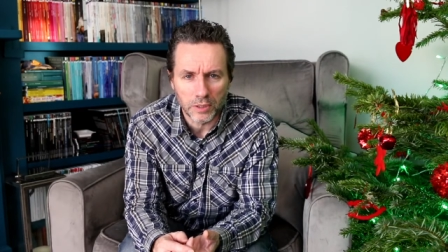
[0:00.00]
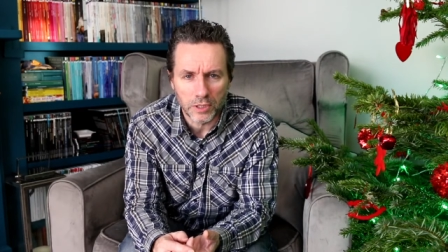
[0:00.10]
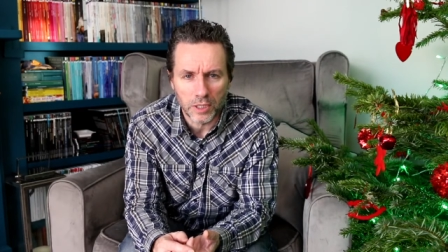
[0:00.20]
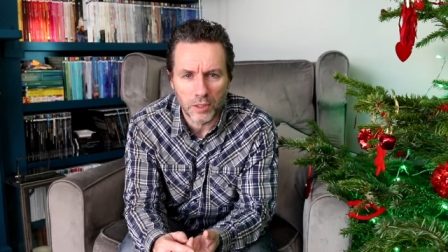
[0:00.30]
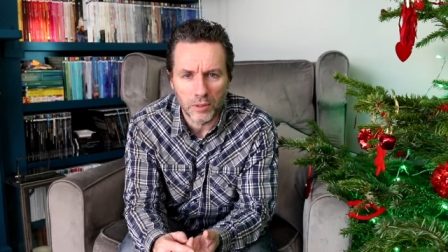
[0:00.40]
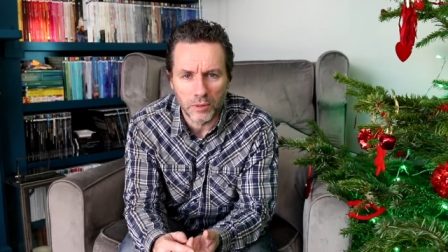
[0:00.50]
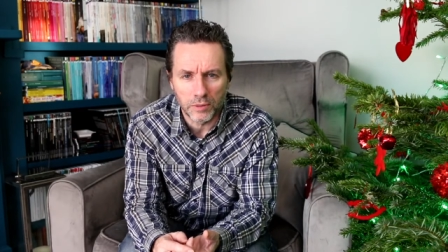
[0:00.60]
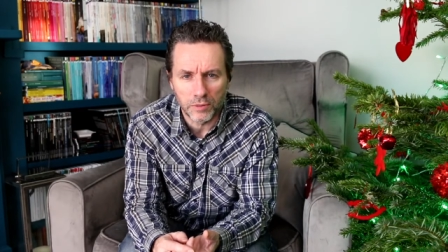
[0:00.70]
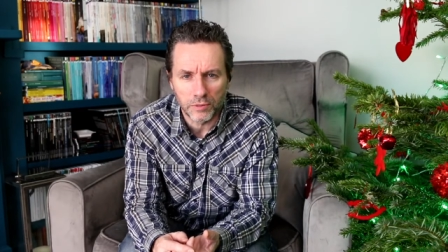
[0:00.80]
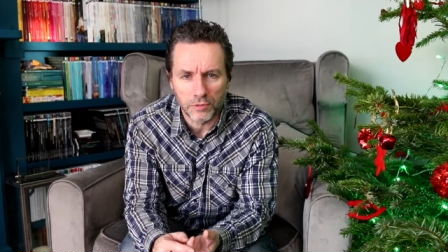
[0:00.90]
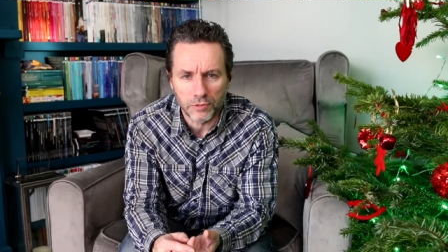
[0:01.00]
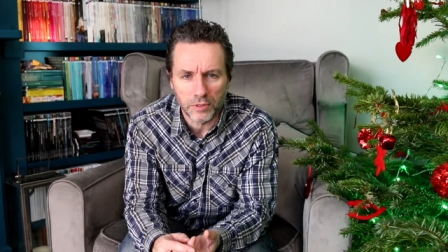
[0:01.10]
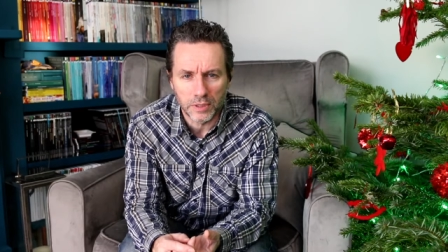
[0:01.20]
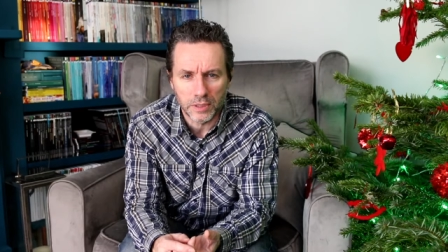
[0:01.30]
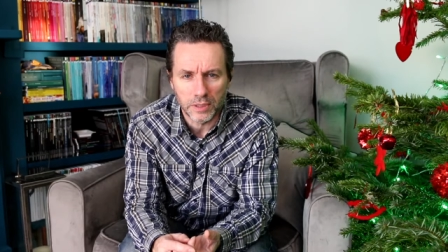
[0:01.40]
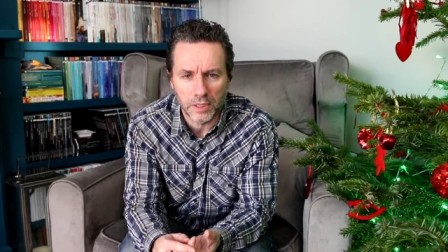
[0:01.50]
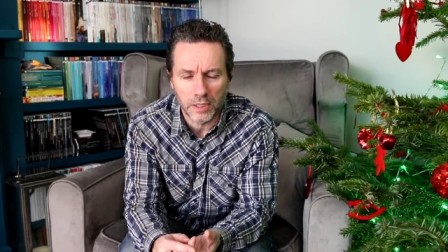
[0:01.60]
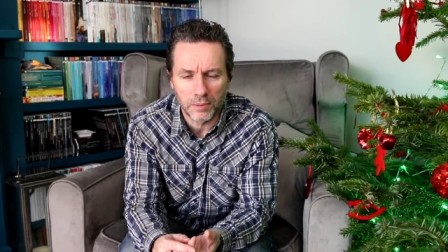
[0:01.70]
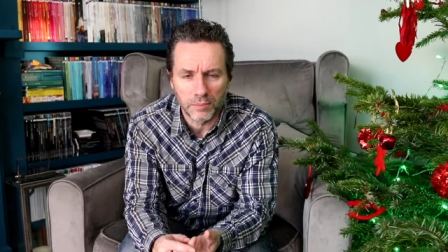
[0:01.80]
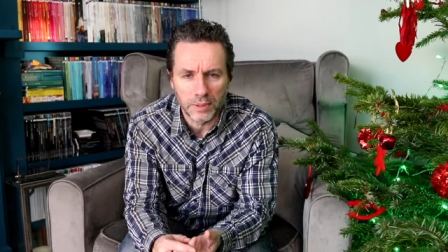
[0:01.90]
So the
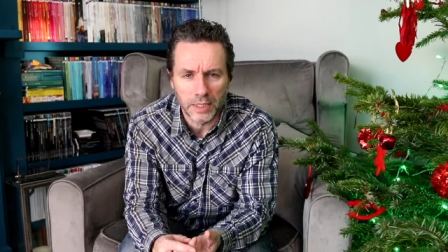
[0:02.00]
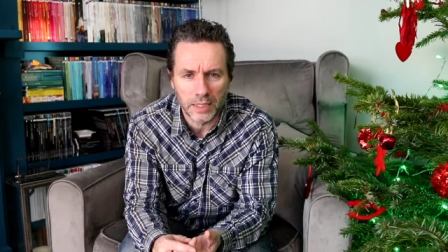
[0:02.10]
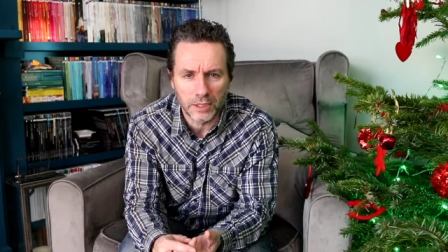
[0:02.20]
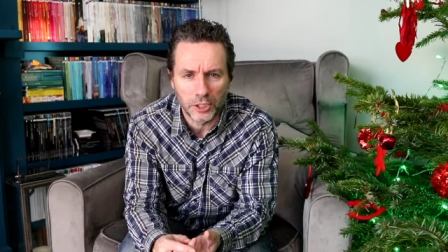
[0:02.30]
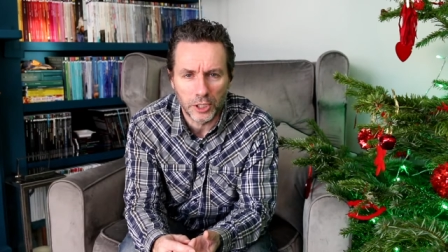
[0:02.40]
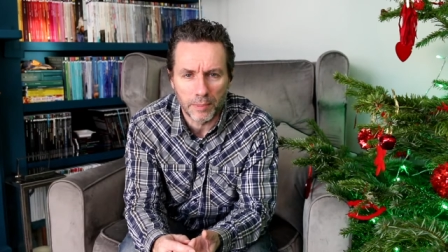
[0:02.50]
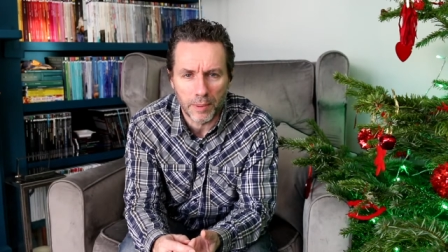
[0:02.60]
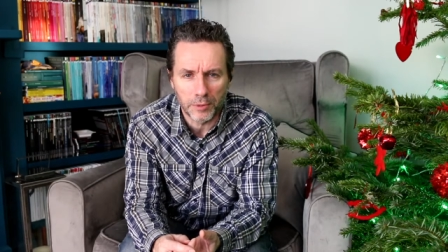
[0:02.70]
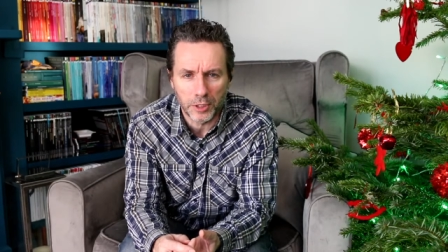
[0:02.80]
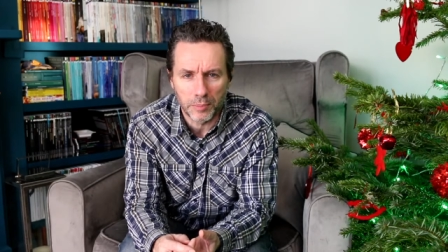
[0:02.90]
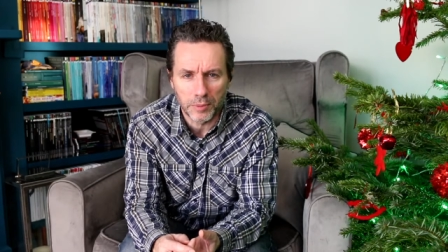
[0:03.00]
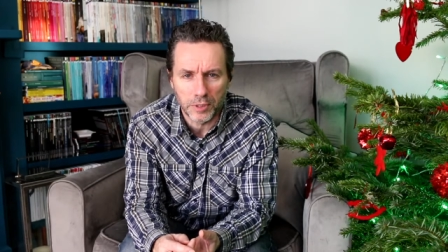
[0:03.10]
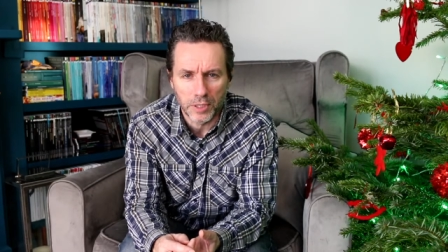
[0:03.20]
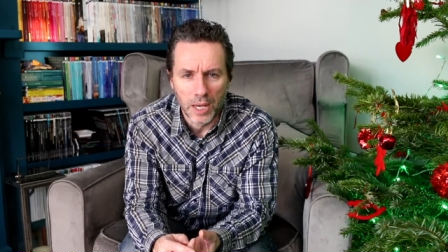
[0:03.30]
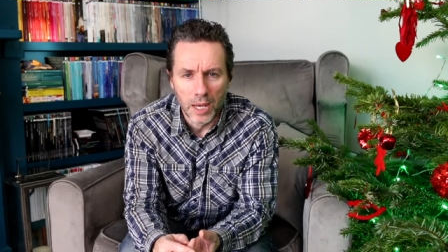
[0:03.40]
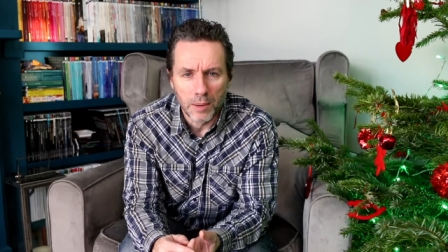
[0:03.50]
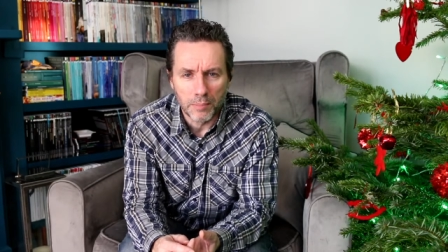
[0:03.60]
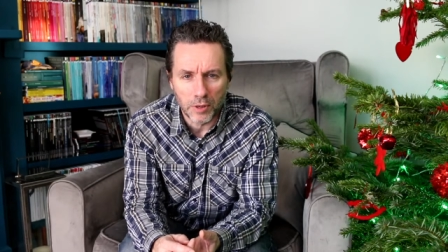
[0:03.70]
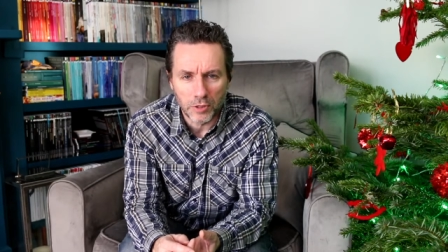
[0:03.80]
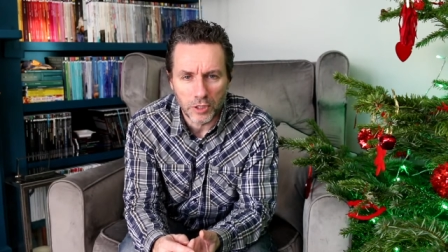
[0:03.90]
LTG membership is
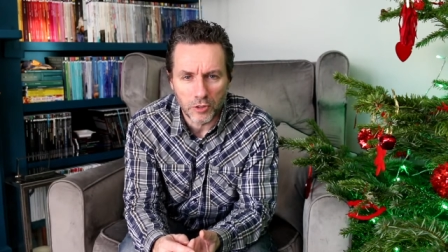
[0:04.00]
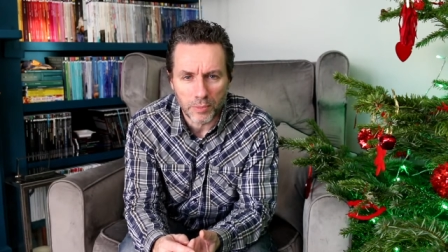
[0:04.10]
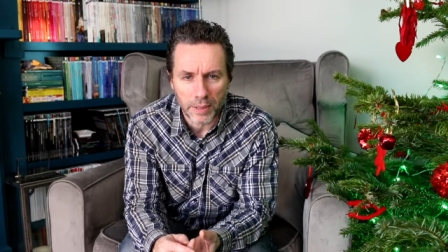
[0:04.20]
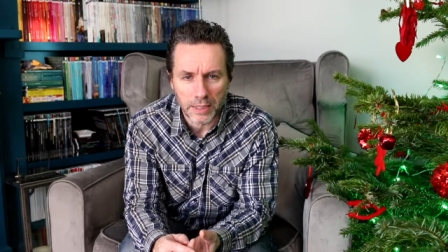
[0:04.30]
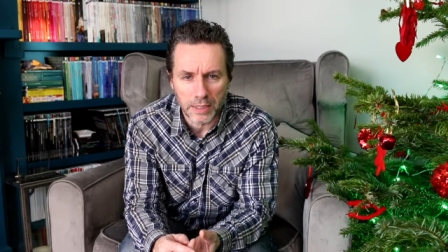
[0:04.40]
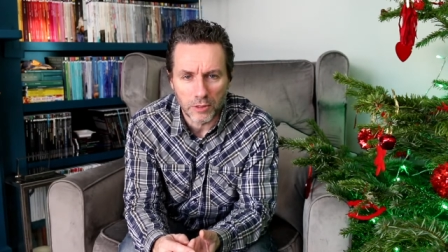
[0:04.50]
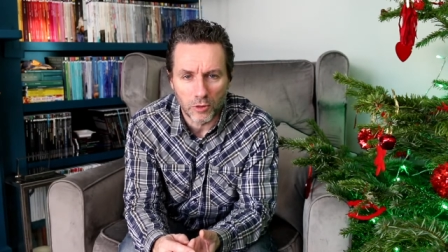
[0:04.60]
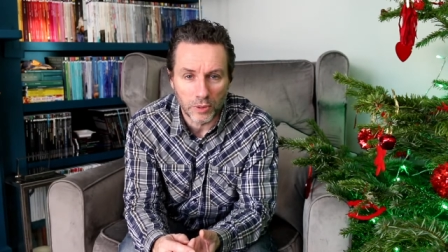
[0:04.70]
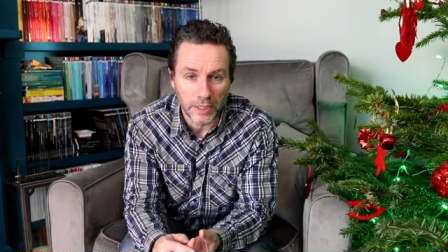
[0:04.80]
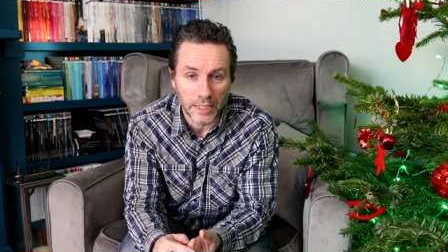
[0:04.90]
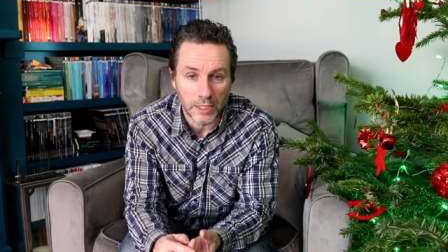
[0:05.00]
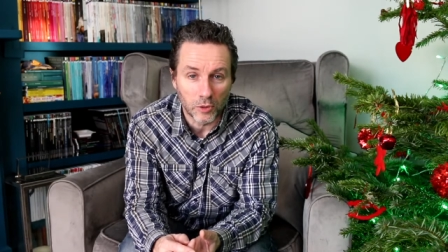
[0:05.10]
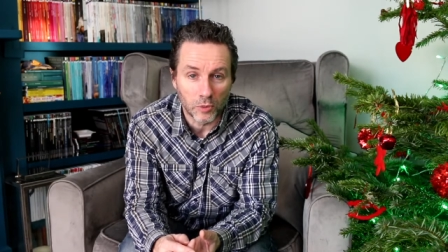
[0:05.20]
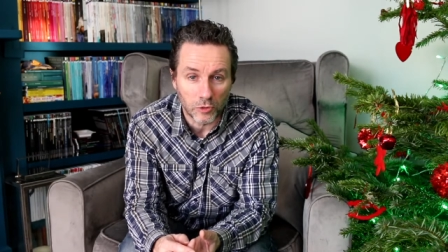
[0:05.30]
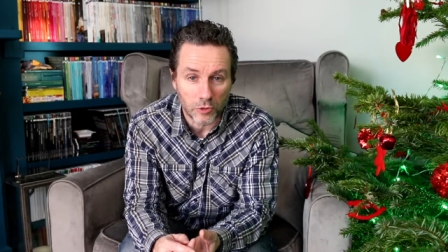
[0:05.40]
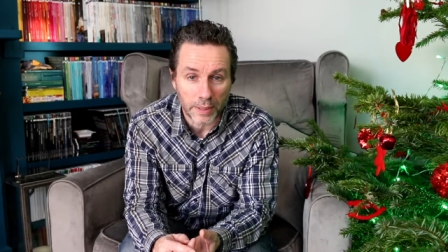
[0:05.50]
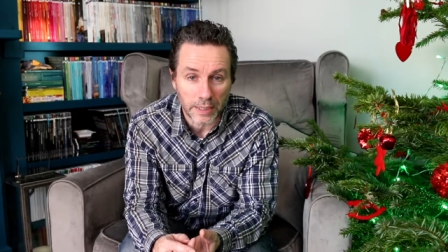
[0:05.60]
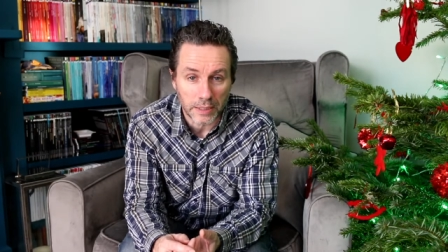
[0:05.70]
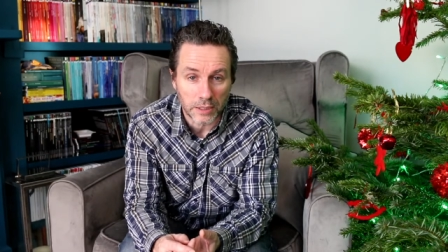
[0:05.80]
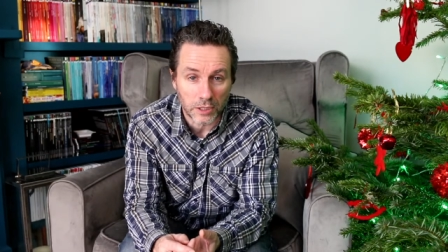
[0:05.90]
mostly dramatic, or nearly all
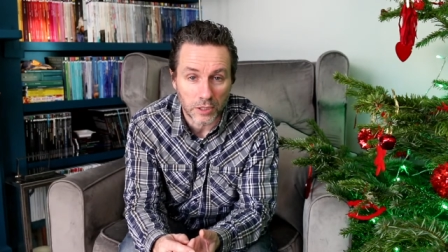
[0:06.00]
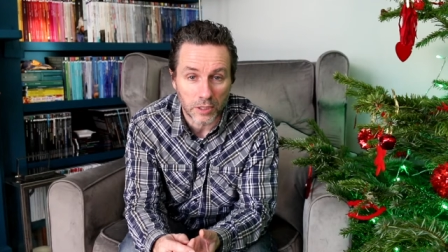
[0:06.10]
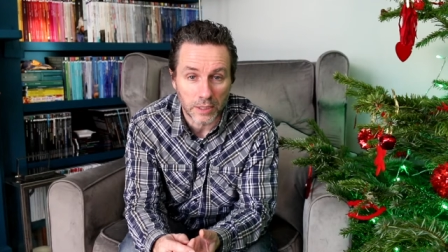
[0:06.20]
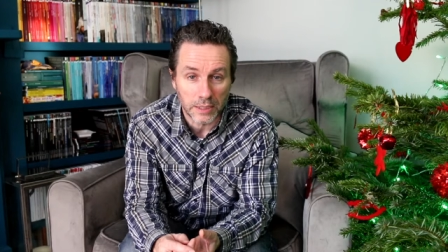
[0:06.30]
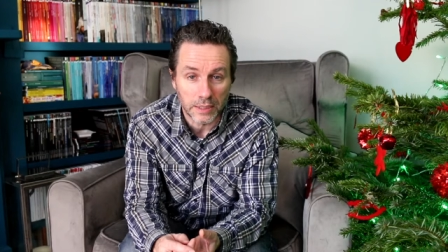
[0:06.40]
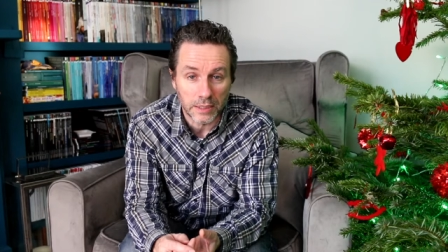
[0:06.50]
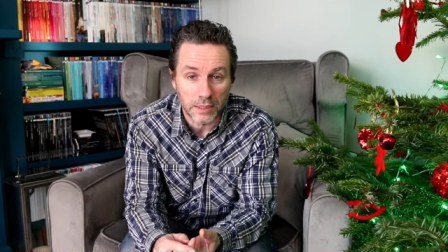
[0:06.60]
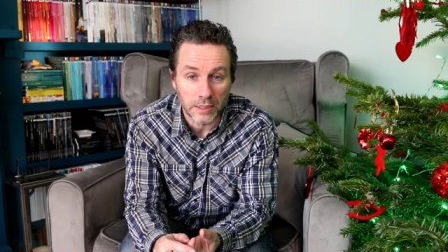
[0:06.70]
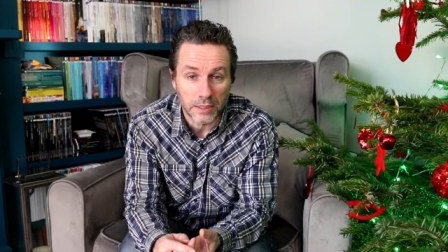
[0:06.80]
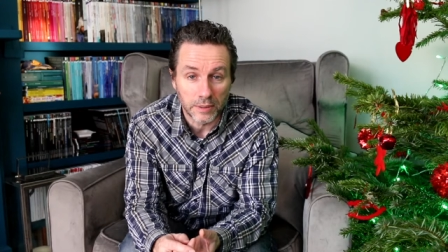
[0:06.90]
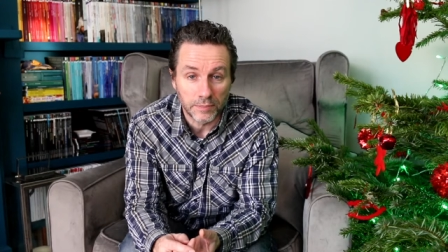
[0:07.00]
dramatic societies.